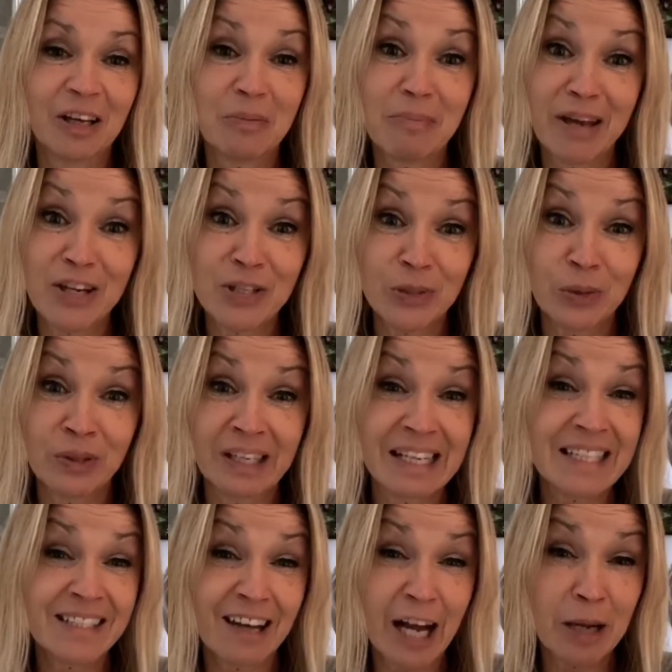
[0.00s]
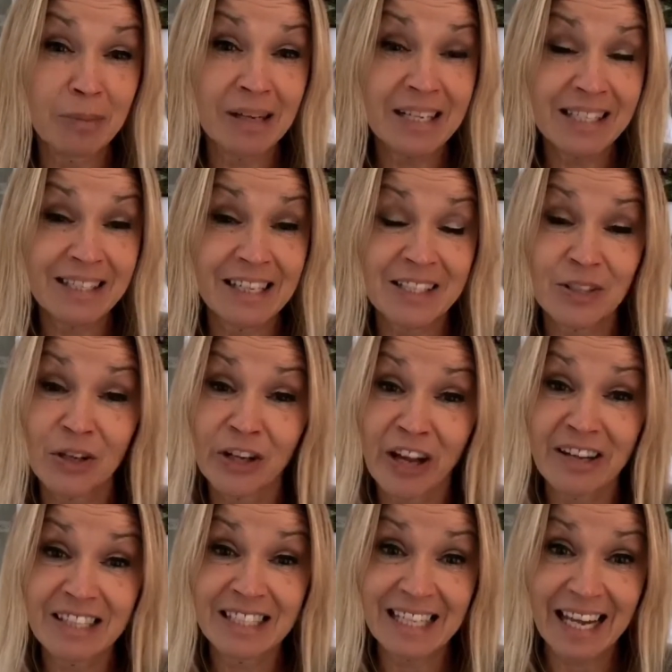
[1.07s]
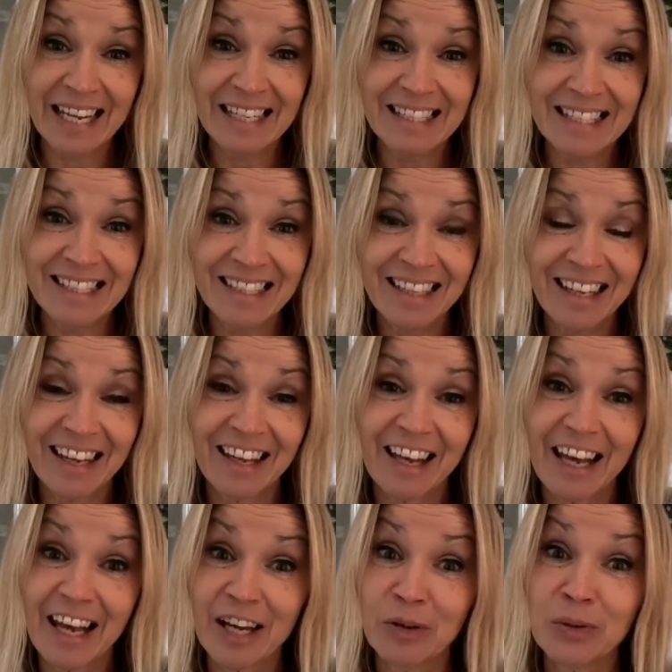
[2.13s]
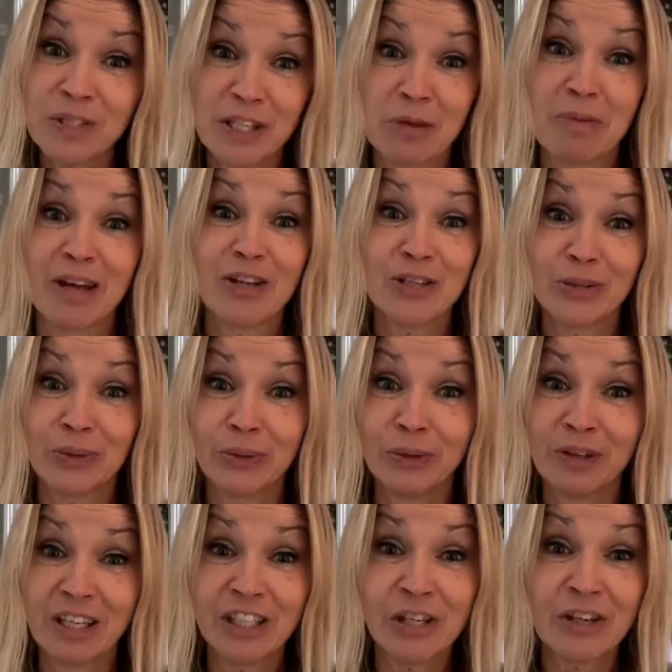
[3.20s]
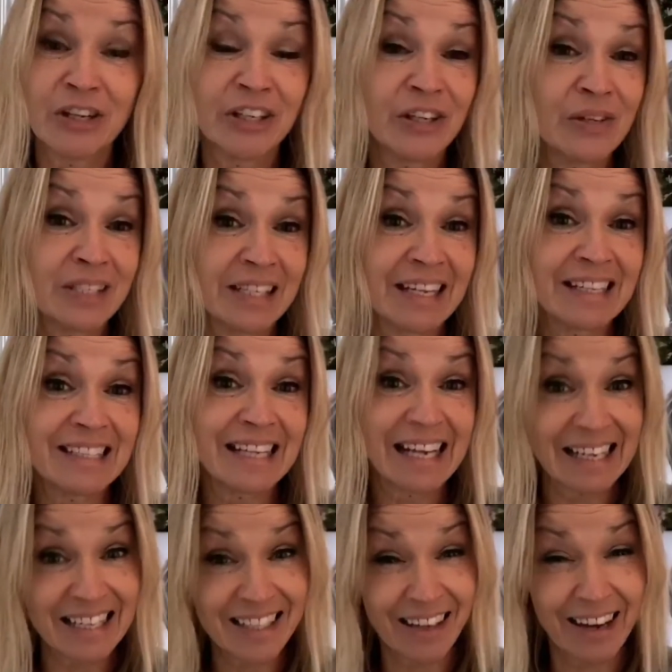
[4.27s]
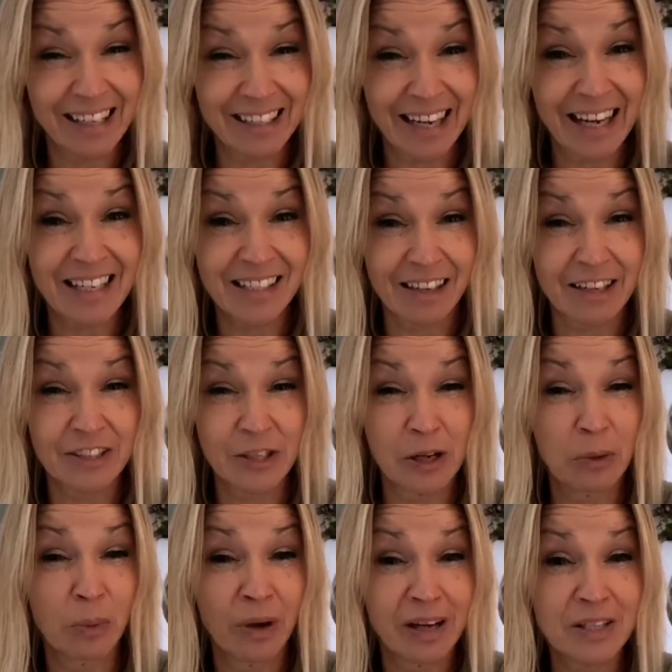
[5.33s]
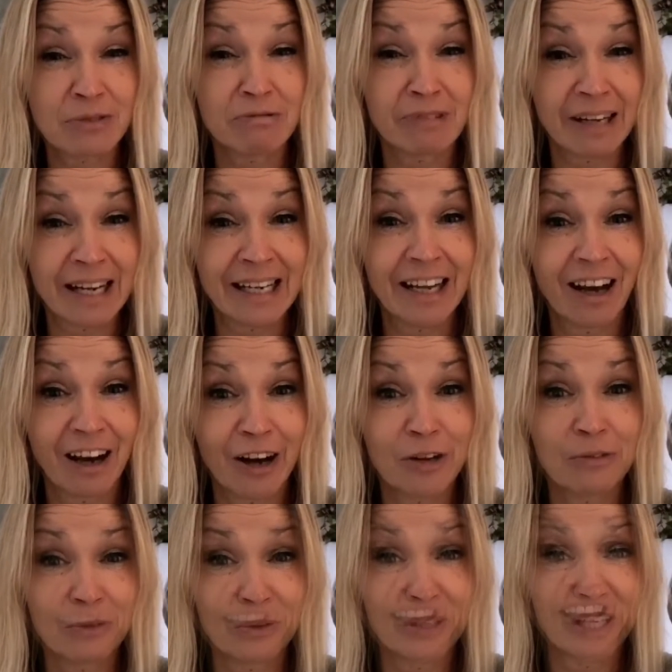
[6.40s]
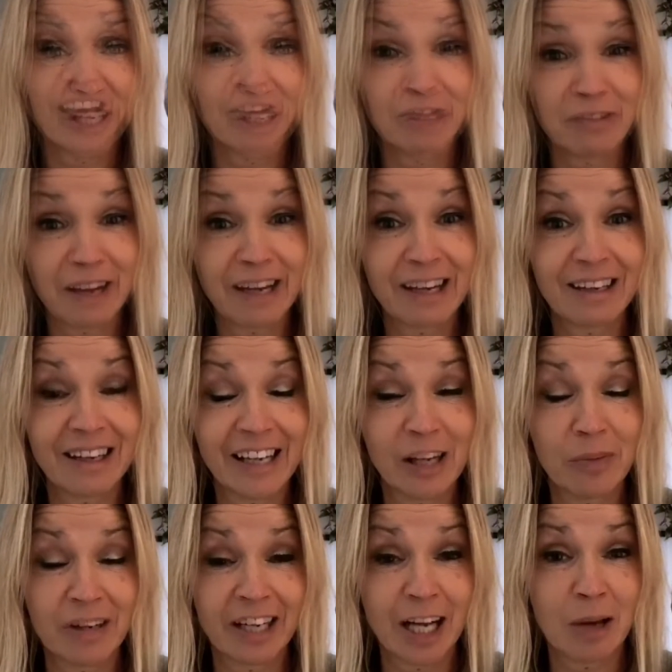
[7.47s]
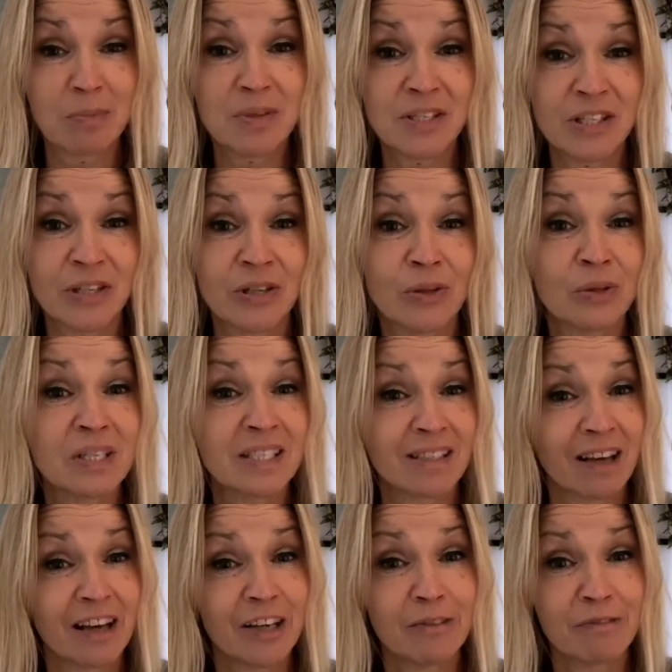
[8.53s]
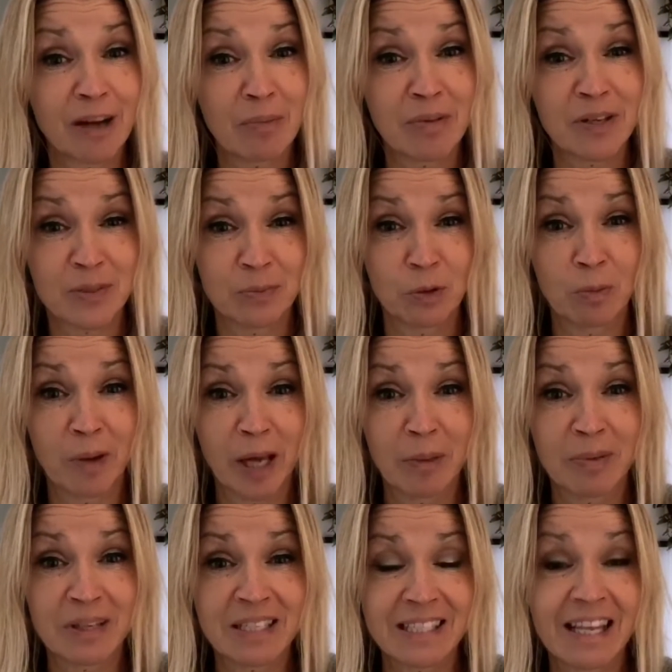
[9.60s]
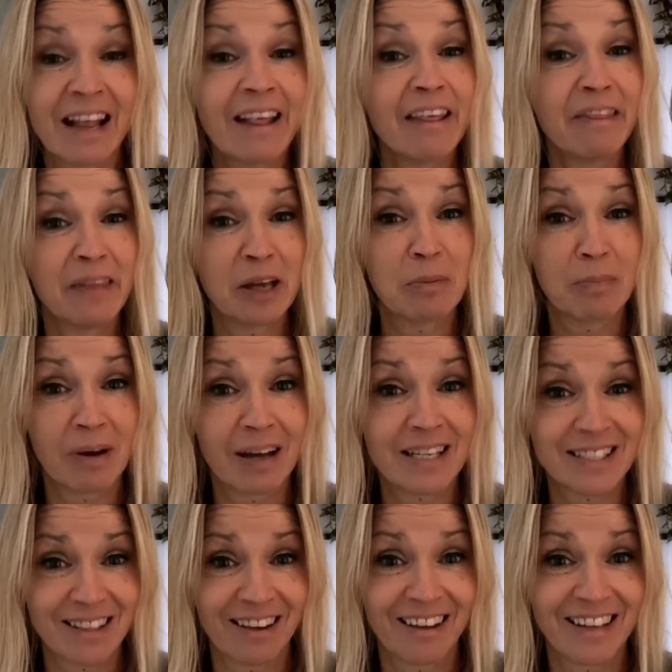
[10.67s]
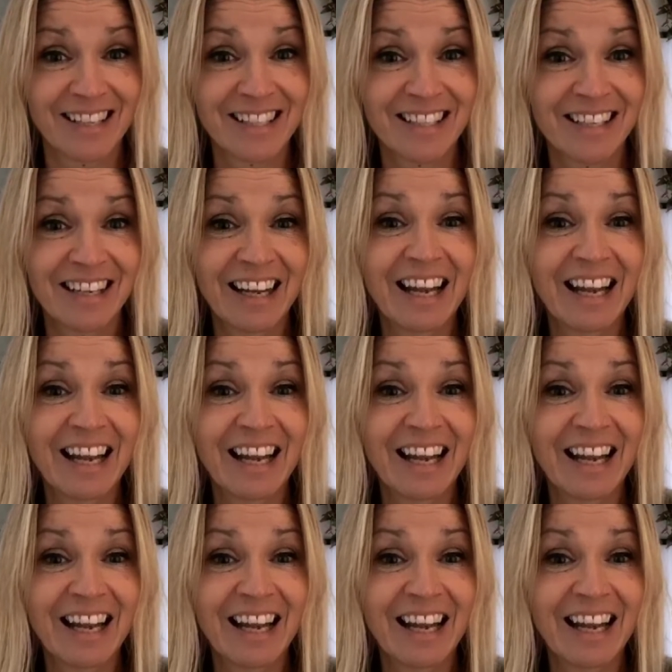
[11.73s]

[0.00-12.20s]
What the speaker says: Make sure that it's timeless, that it's not going to date, and also make sure that you can use it inside and outside so it works really hard for you. And finally, when it comes to your designer fabrics and wallpapers, think bite size.